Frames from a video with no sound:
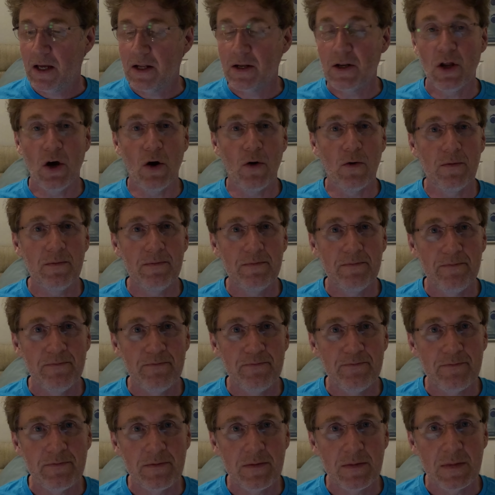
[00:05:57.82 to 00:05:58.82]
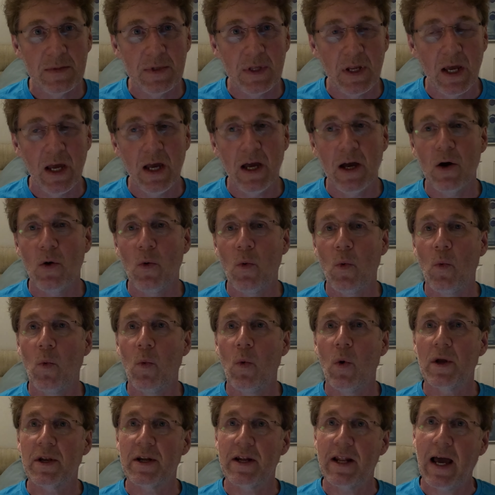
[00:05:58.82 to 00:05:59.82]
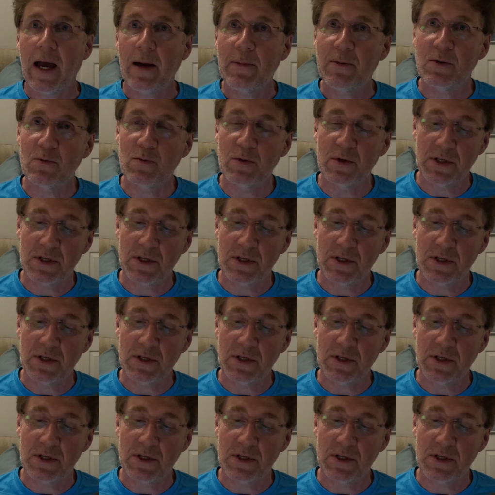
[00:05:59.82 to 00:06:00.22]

No. What had happened